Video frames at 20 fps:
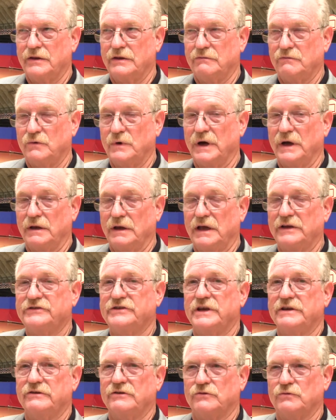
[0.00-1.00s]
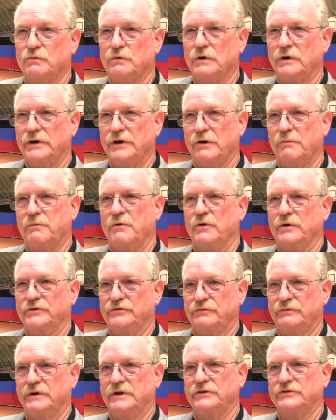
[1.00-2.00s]
Well, Los Angeles World
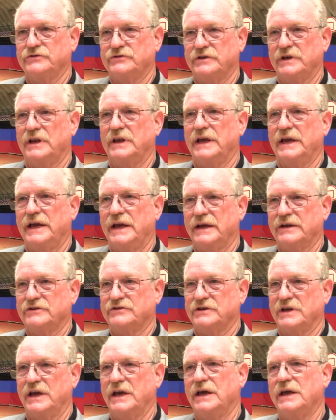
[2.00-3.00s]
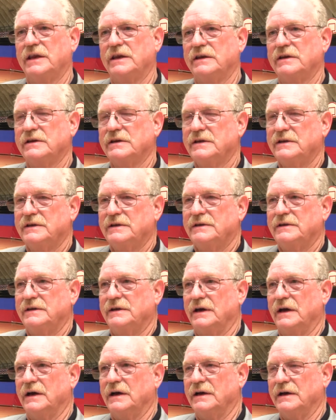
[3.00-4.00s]
Airports runs LAX and
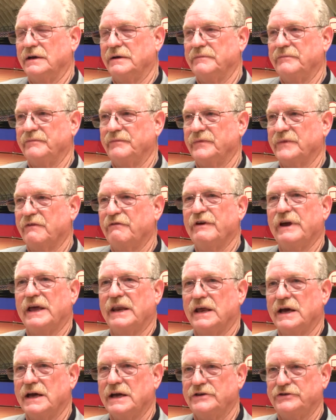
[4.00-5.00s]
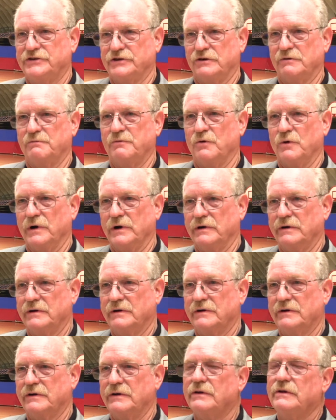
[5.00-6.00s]
Van Nuys Airport.
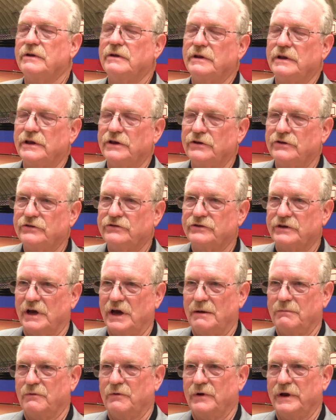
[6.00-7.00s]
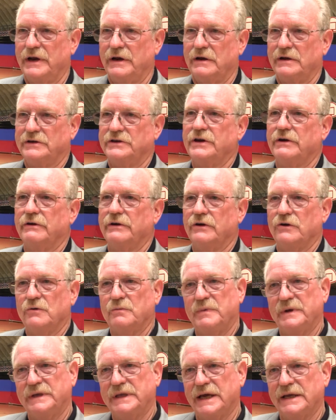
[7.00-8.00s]
They used to operate Ontario,
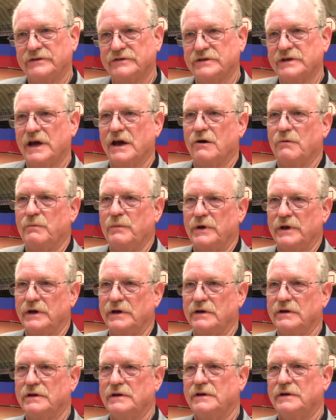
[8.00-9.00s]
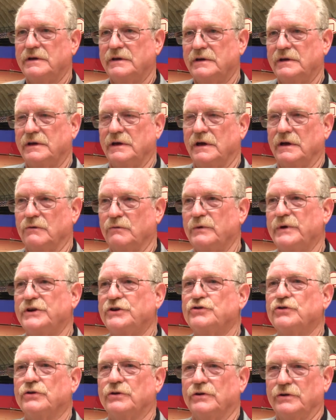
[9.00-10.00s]
but that's now been
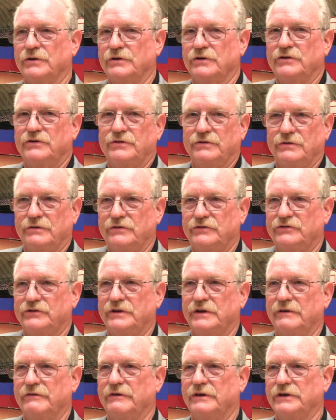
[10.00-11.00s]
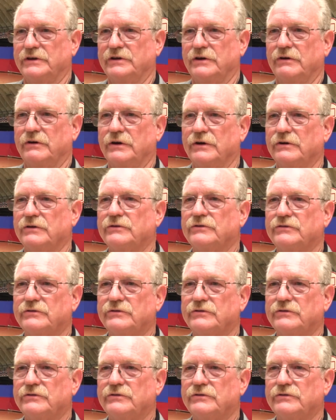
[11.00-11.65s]
returned to the city of Ontario.